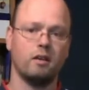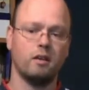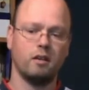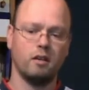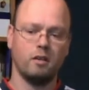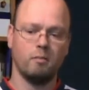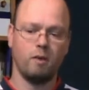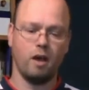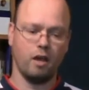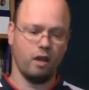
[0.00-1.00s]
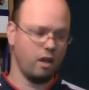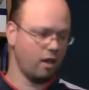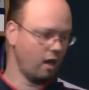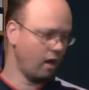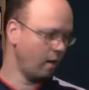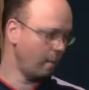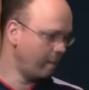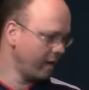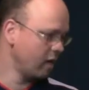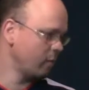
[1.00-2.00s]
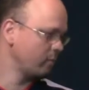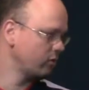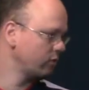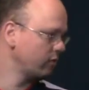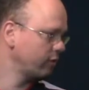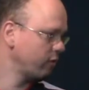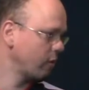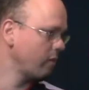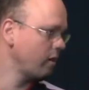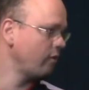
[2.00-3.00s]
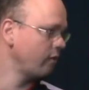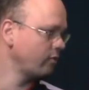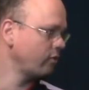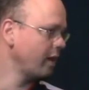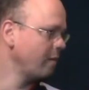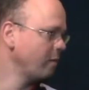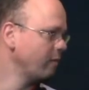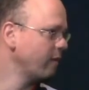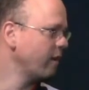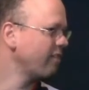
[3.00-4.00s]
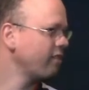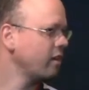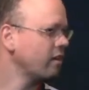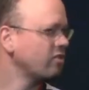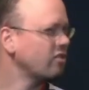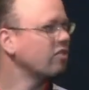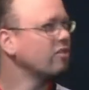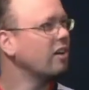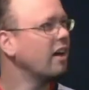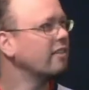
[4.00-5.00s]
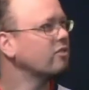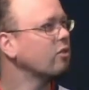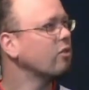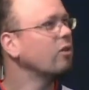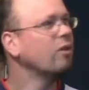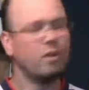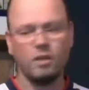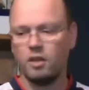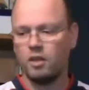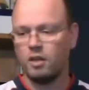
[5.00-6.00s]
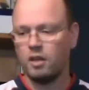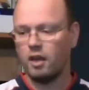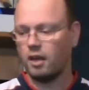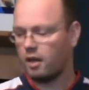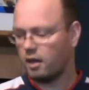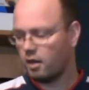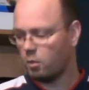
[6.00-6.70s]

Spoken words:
my pickups from the Retrogame fair. I think I showed you guys all, but